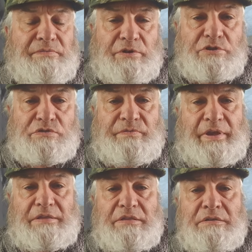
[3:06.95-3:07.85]
first
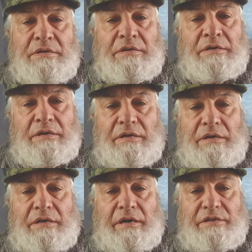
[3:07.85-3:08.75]
vent
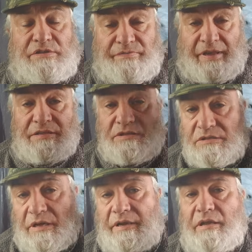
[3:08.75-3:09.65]
to
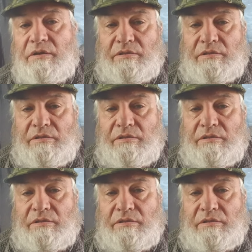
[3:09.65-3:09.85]
vent, and